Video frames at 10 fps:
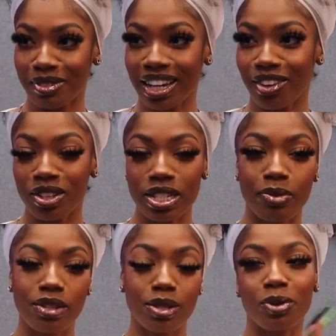Like, all the
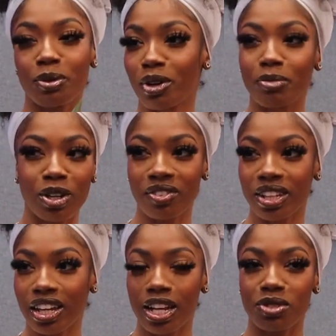Spanish people will be over
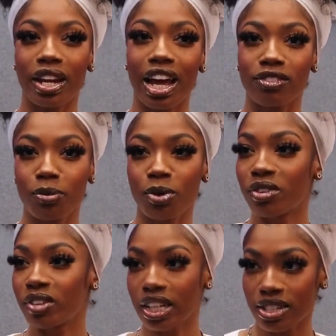there. That's where they have the
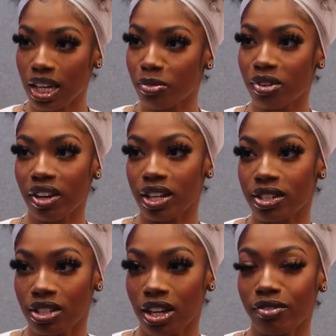Puerto Rican Day Parade
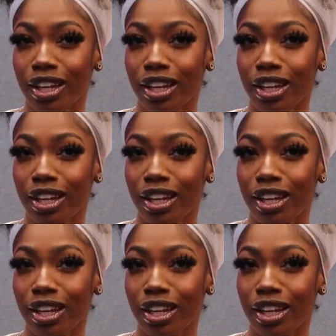and stuff.